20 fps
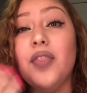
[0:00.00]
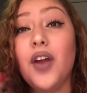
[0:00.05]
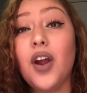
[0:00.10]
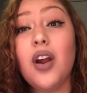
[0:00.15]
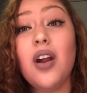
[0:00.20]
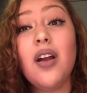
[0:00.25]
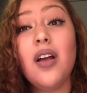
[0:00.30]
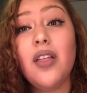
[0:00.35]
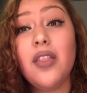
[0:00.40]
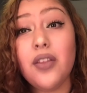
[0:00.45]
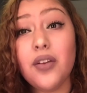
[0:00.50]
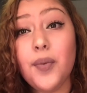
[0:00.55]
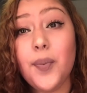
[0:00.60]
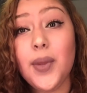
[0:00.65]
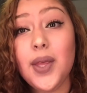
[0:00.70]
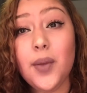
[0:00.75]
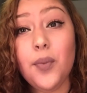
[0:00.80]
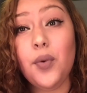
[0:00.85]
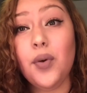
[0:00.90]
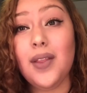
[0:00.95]
there are other
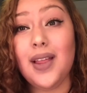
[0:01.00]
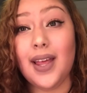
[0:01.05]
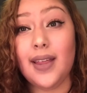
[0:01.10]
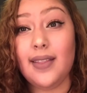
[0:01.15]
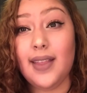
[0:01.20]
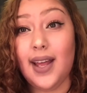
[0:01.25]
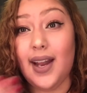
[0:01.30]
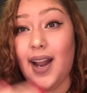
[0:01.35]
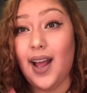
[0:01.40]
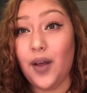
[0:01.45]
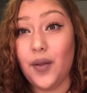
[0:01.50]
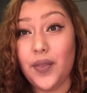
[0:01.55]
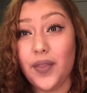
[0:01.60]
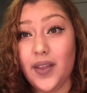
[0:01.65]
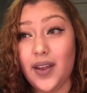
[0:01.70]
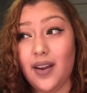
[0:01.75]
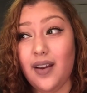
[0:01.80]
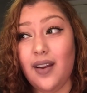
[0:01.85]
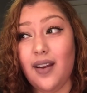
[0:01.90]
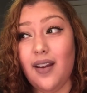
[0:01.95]
people like that out
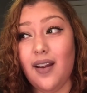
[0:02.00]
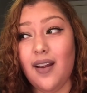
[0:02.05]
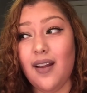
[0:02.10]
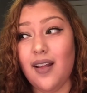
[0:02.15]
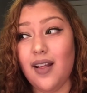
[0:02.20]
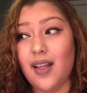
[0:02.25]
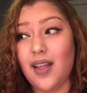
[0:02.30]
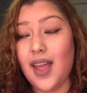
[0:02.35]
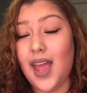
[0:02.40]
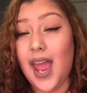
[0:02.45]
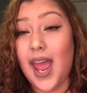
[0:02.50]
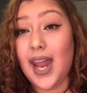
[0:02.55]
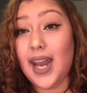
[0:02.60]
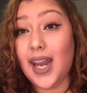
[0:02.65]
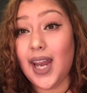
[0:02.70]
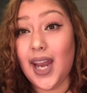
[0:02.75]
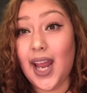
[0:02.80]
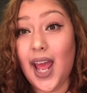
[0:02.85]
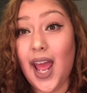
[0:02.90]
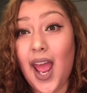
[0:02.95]
there.
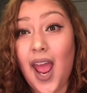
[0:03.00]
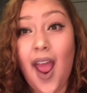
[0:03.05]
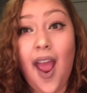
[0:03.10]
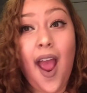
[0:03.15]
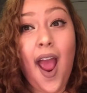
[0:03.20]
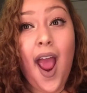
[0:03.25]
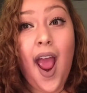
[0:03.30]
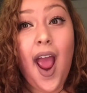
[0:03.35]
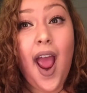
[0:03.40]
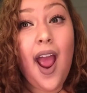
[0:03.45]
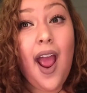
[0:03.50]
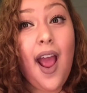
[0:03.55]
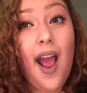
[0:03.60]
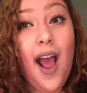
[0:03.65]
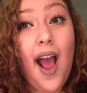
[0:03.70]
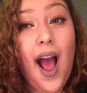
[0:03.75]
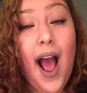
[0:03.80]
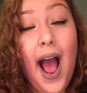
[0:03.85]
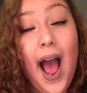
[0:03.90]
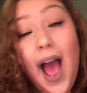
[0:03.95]
And
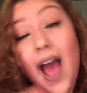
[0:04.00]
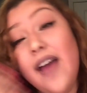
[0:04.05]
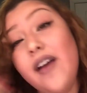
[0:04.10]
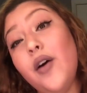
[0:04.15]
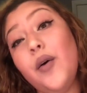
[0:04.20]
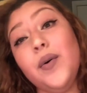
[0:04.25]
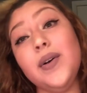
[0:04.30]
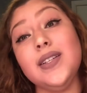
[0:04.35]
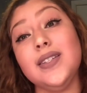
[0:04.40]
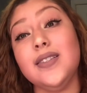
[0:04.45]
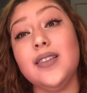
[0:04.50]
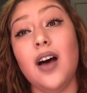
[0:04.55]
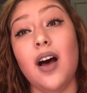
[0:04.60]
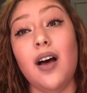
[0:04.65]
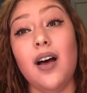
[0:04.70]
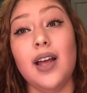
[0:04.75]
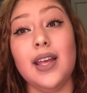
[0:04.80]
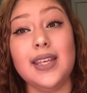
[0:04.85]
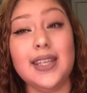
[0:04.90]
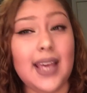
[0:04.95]
I always
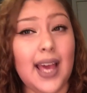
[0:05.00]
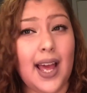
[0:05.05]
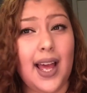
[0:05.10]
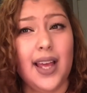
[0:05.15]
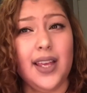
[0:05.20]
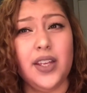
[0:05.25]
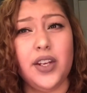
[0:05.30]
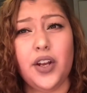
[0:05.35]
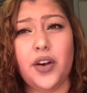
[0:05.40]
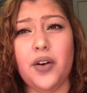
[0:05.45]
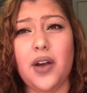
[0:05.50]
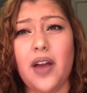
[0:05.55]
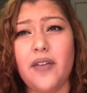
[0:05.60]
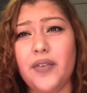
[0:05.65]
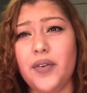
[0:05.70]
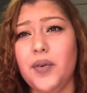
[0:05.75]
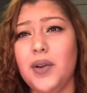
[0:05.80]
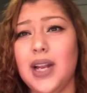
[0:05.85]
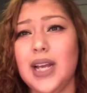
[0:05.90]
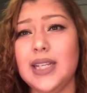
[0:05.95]
thought, yeah,
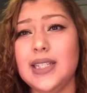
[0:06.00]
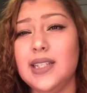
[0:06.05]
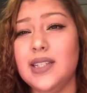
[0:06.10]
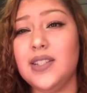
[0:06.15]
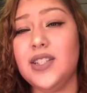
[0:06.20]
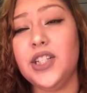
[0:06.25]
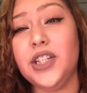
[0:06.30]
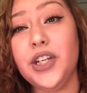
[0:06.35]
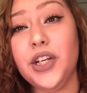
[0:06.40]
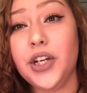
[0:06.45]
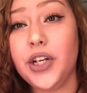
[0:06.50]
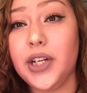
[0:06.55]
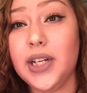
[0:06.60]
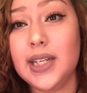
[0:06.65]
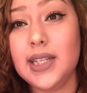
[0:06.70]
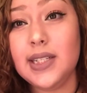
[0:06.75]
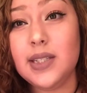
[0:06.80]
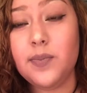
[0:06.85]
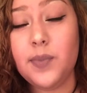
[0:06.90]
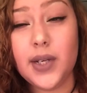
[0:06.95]
everyone has
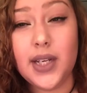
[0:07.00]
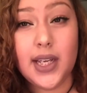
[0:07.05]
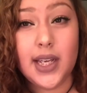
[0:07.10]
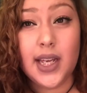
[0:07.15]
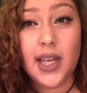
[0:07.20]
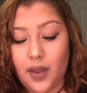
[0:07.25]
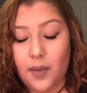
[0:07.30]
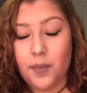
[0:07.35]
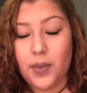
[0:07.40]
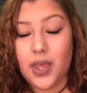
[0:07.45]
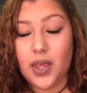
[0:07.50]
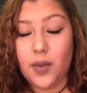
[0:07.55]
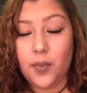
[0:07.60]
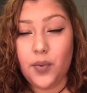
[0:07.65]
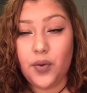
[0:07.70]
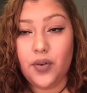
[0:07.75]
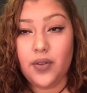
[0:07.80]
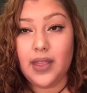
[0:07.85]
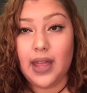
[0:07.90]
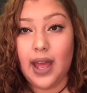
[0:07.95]
insecurities, but
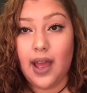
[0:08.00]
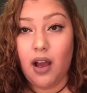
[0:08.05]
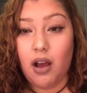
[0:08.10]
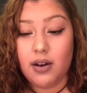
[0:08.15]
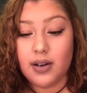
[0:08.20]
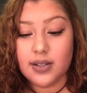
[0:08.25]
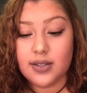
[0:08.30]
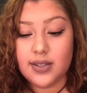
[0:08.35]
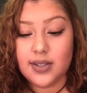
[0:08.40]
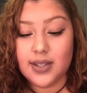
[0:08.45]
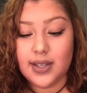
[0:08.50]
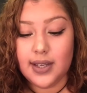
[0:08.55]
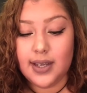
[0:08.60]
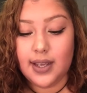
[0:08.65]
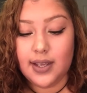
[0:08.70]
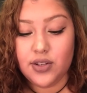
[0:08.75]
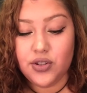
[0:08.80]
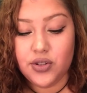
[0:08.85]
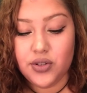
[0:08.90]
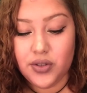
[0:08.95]
people that
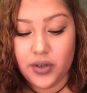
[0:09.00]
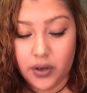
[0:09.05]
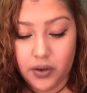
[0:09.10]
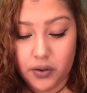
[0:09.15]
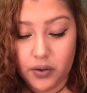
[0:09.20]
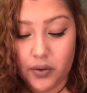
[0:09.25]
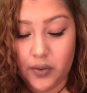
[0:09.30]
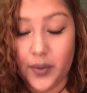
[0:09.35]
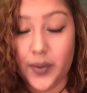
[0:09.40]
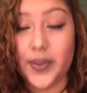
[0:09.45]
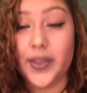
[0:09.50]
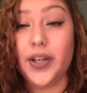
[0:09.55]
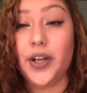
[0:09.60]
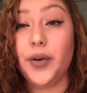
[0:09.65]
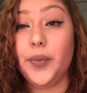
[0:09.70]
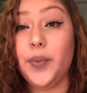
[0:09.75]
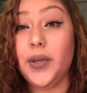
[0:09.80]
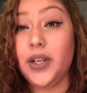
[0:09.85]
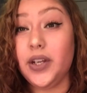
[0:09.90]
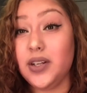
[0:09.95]
honestly struggle with their
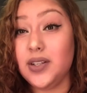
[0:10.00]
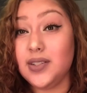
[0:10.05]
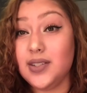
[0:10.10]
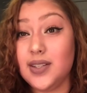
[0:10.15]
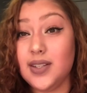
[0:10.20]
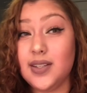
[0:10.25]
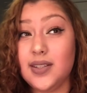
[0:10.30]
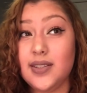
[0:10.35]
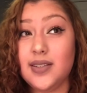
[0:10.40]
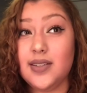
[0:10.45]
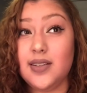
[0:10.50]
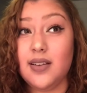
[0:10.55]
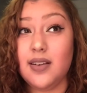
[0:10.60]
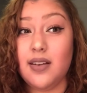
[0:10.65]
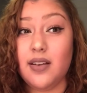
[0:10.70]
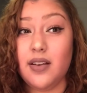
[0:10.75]
appearances,